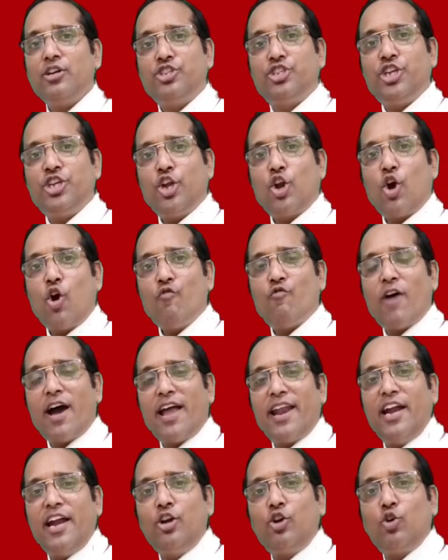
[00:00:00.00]
0,
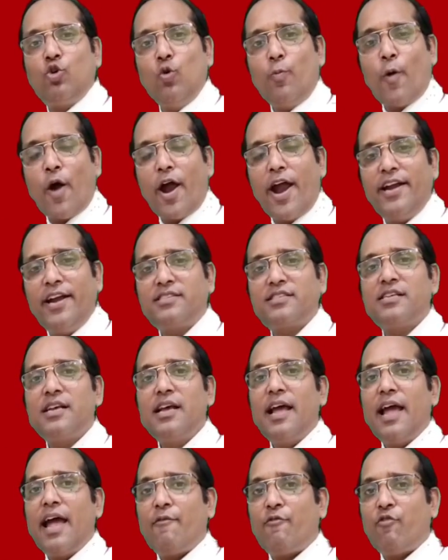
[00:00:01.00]
1, and 2
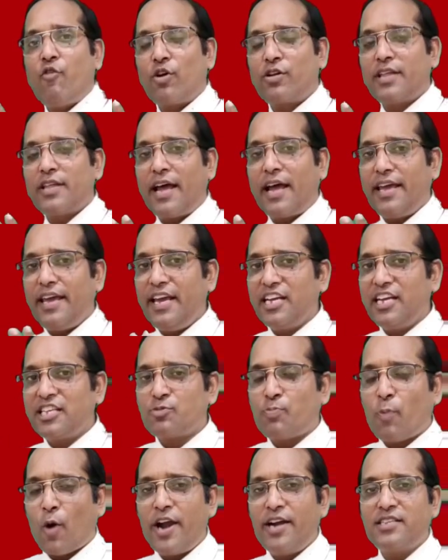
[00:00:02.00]
points for the
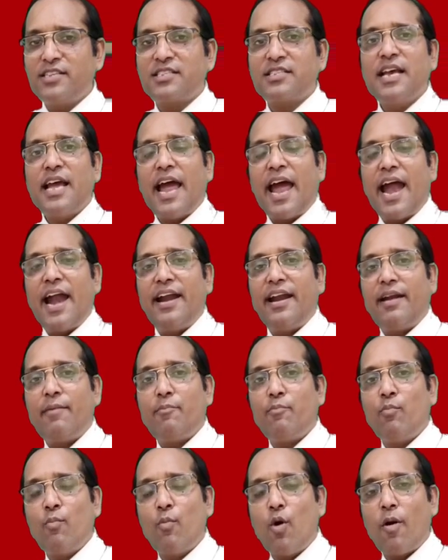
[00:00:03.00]
each points,
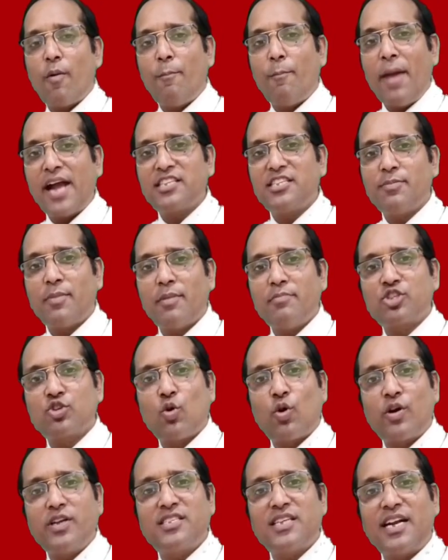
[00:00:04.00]
and maximum
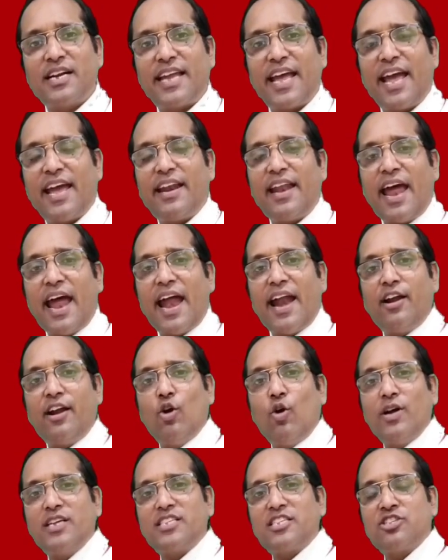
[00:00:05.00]
score is the 10 and
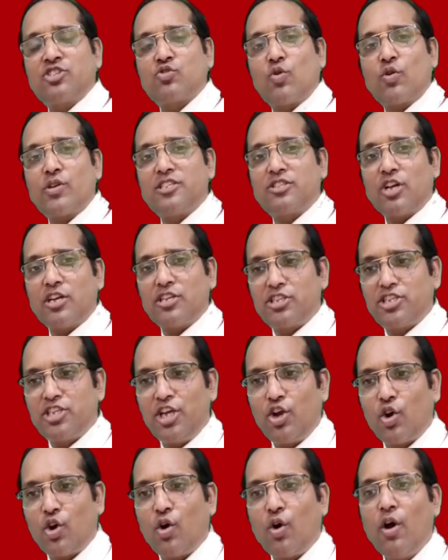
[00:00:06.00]
lowest score is the
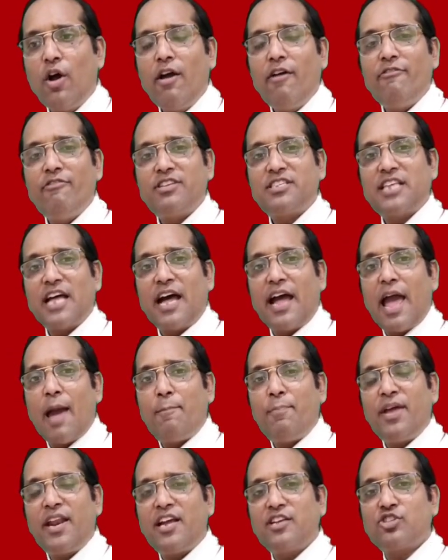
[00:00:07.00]
0, with the
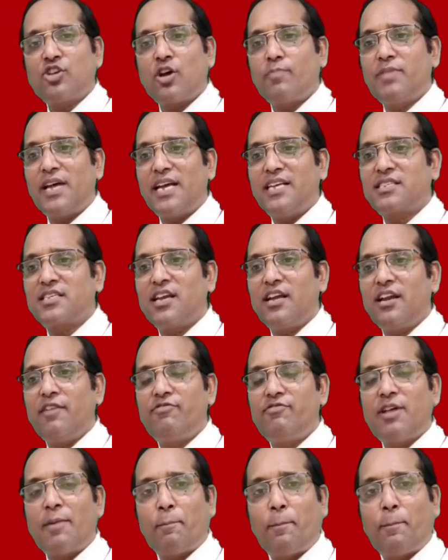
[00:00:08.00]
appearance of the skin if the